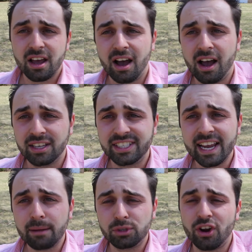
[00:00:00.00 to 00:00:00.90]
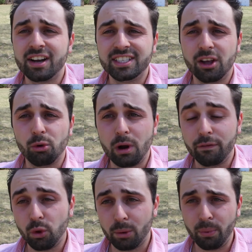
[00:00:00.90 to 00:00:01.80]
Uh, say I'm trying to sell a
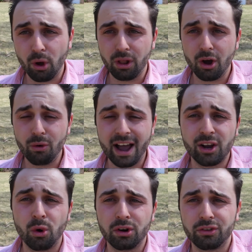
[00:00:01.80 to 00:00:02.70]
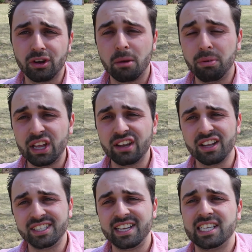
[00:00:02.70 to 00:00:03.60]
Ralph Lauren Polo. I go under the completed
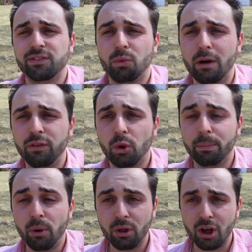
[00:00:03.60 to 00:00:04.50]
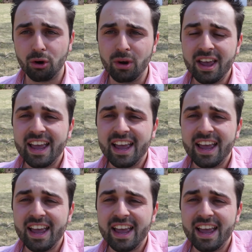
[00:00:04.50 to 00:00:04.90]
listings for Ralph Lauren Polo,